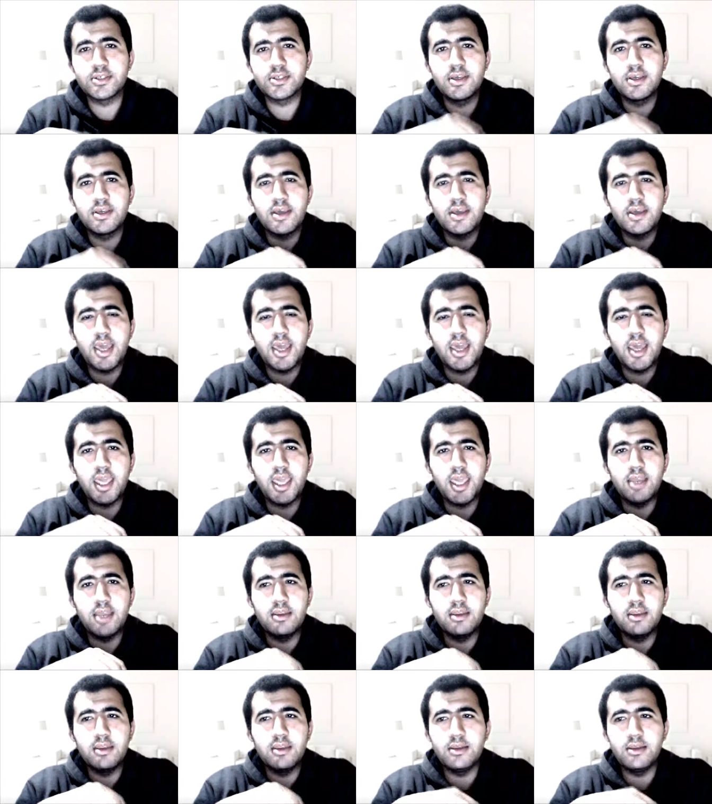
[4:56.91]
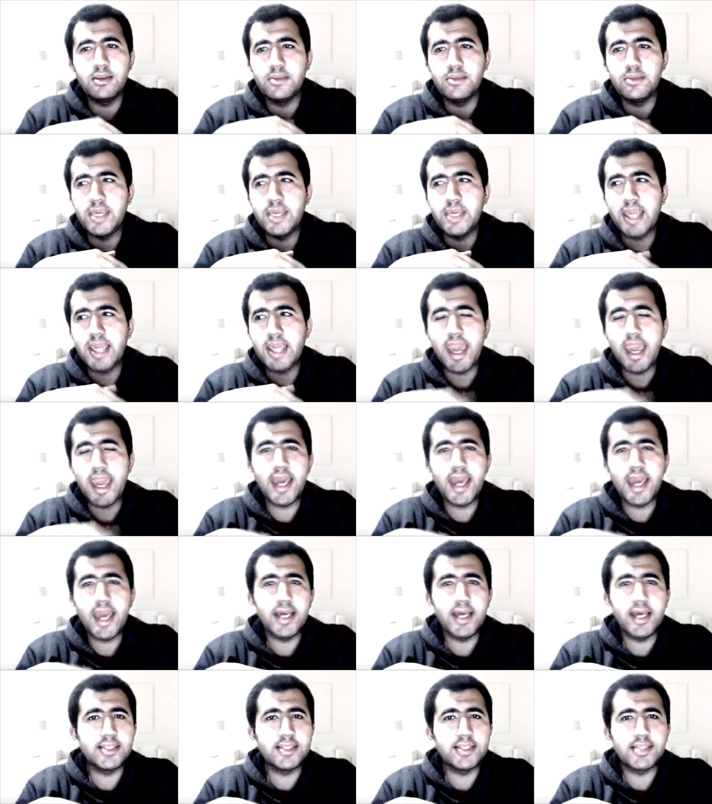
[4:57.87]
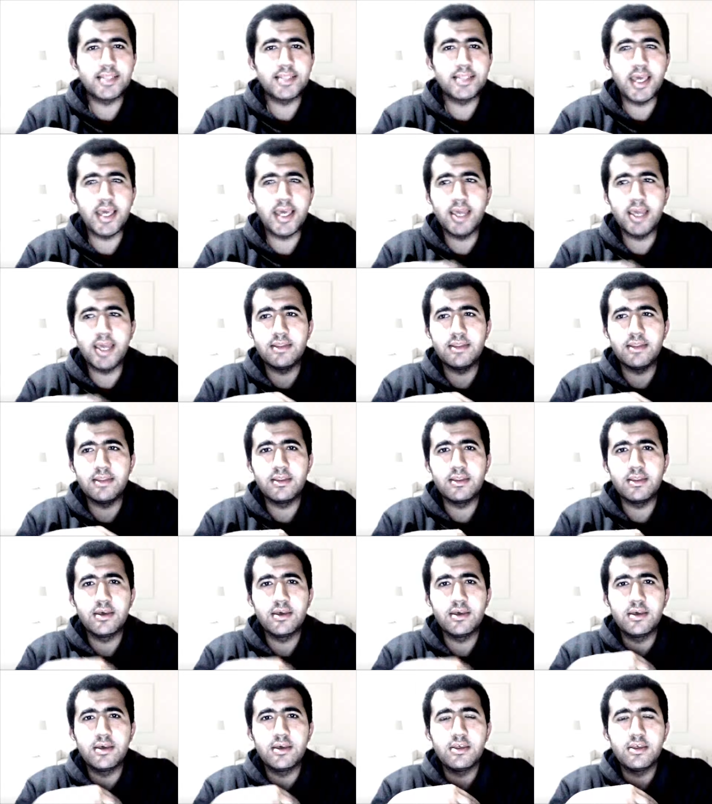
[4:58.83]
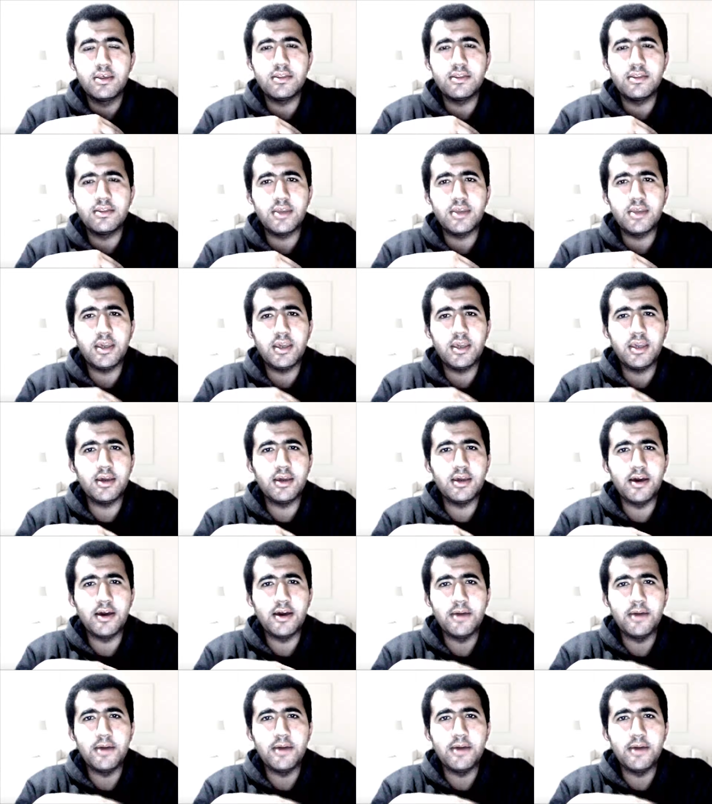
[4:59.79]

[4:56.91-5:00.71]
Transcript: and they make ads and they um,